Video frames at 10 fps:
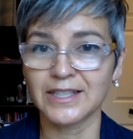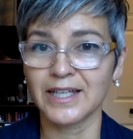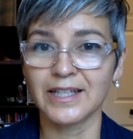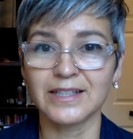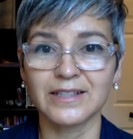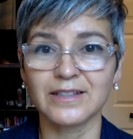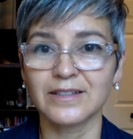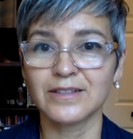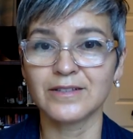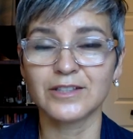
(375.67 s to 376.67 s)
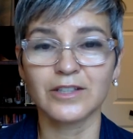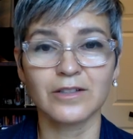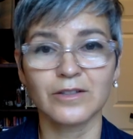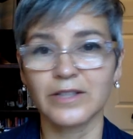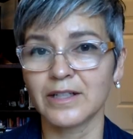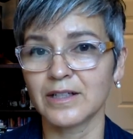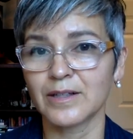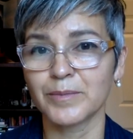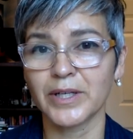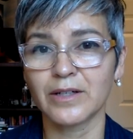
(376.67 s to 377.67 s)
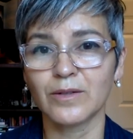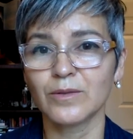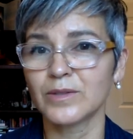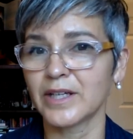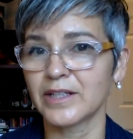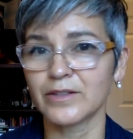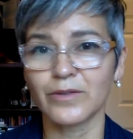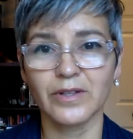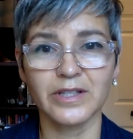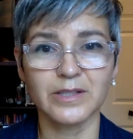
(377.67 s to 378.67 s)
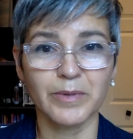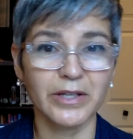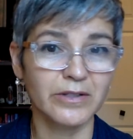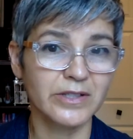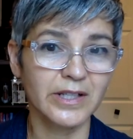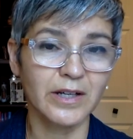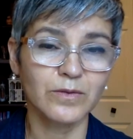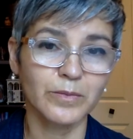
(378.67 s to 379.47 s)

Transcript: and you start learning about a whole lot of new things about yourself,